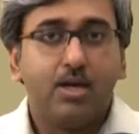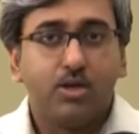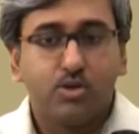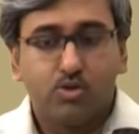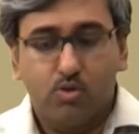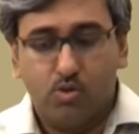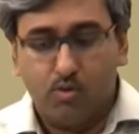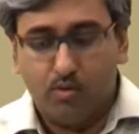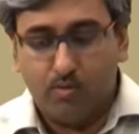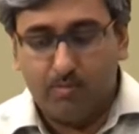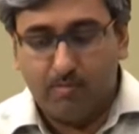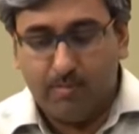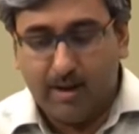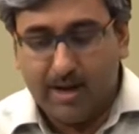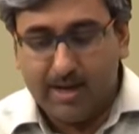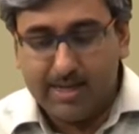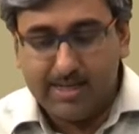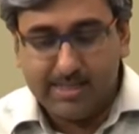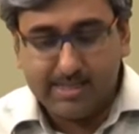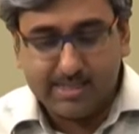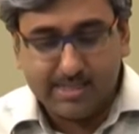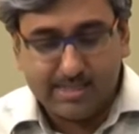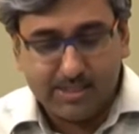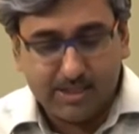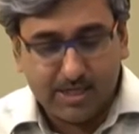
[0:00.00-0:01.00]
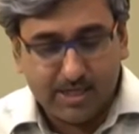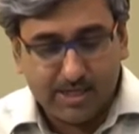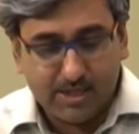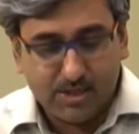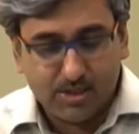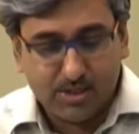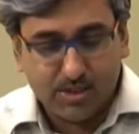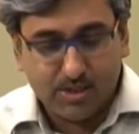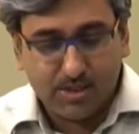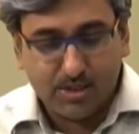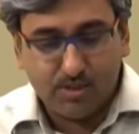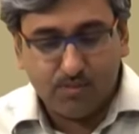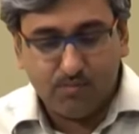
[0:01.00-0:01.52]
So my
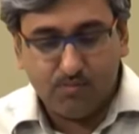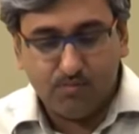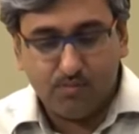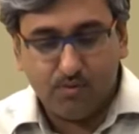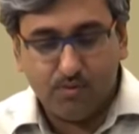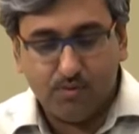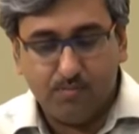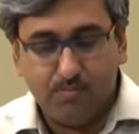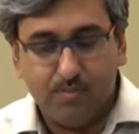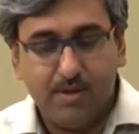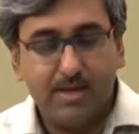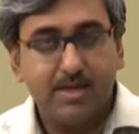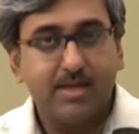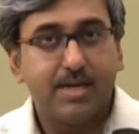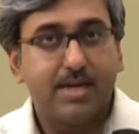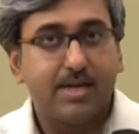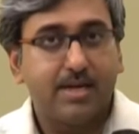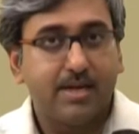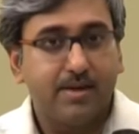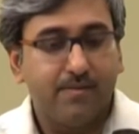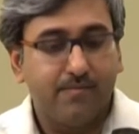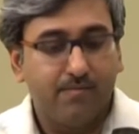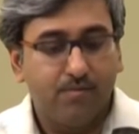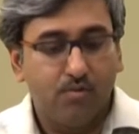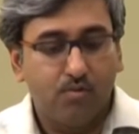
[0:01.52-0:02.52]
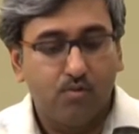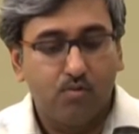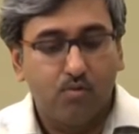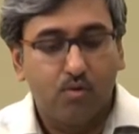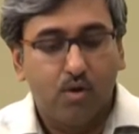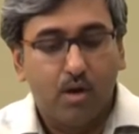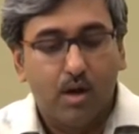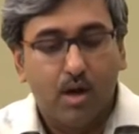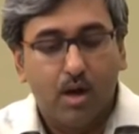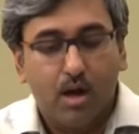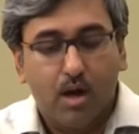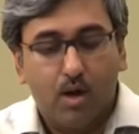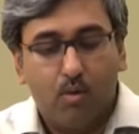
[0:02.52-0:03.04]
suggestion would be that if you